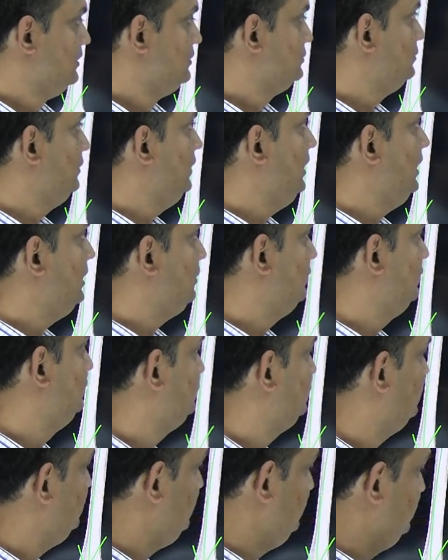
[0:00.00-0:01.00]
So here
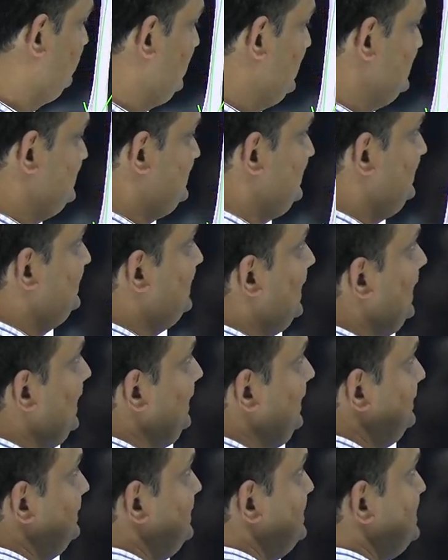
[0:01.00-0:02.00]
also you can see
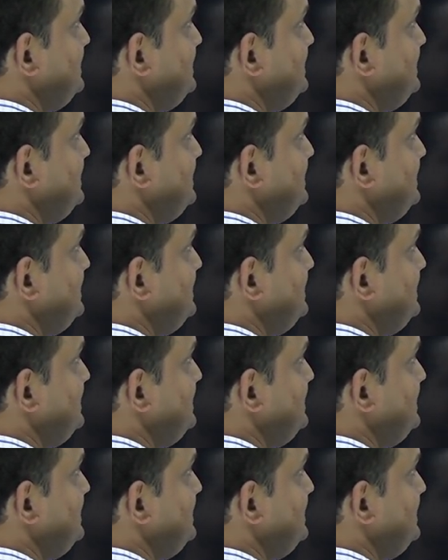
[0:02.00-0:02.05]
that in